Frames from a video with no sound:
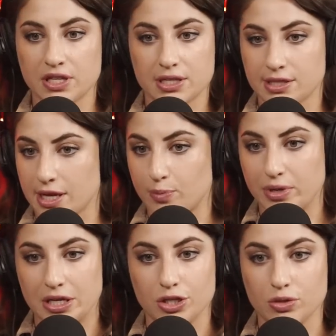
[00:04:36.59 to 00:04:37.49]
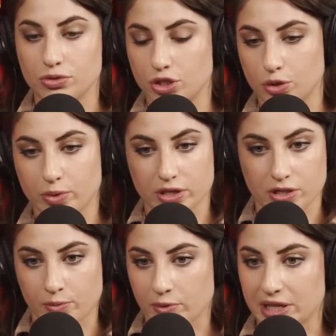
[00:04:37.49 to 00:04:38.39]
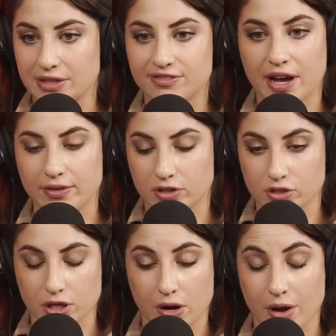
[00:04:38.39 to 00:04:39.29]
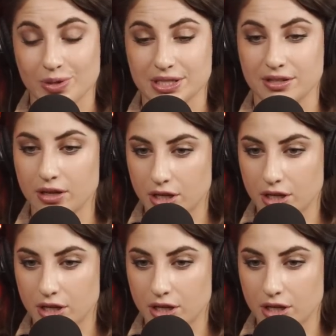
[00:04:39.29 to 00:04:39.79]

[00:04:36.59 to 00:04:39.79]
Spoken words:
these like big YouTubers, I remember like 5 years ago, I was in